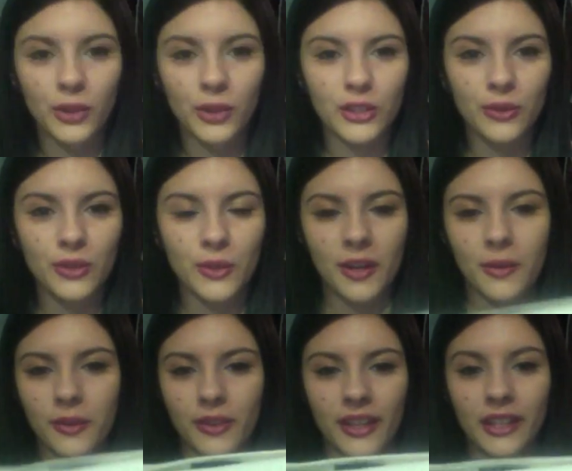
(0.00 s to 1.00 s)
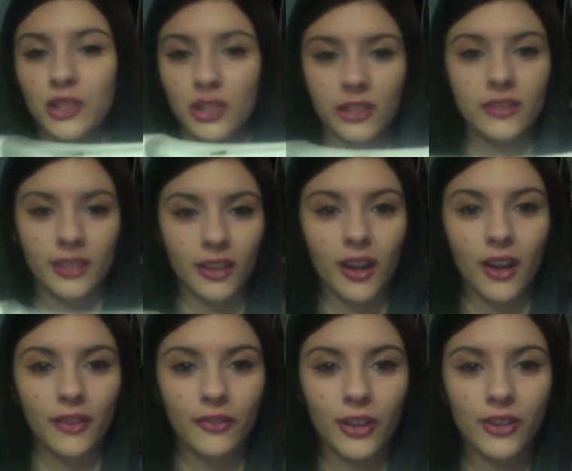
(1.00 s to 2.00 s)
cute to wear with like jeans and
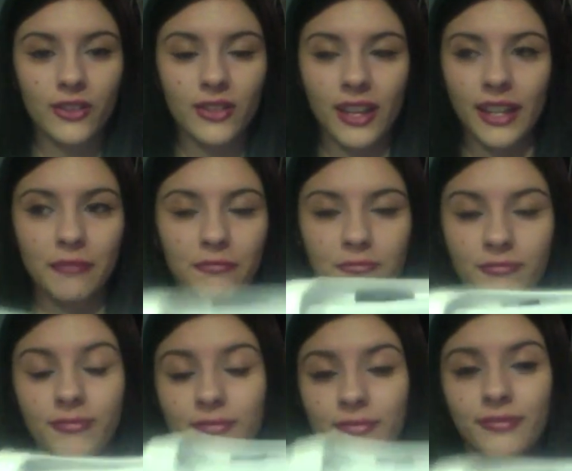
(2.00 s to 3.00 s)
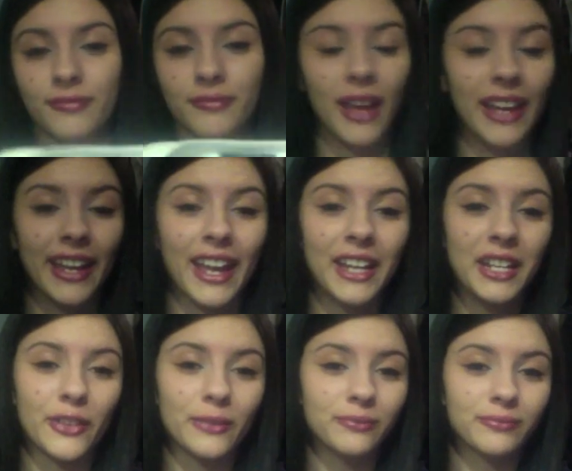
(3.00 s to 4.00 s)
Converse. I, I can't
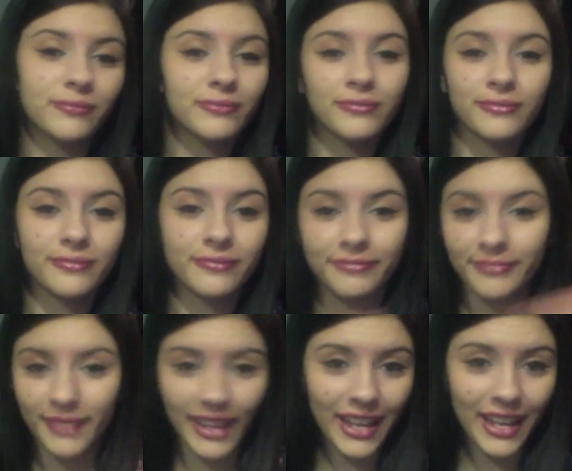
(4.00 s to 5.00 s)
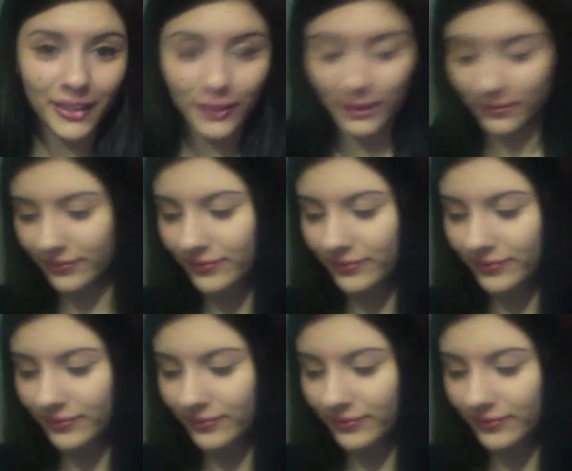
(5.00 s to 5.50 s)
even, can't even.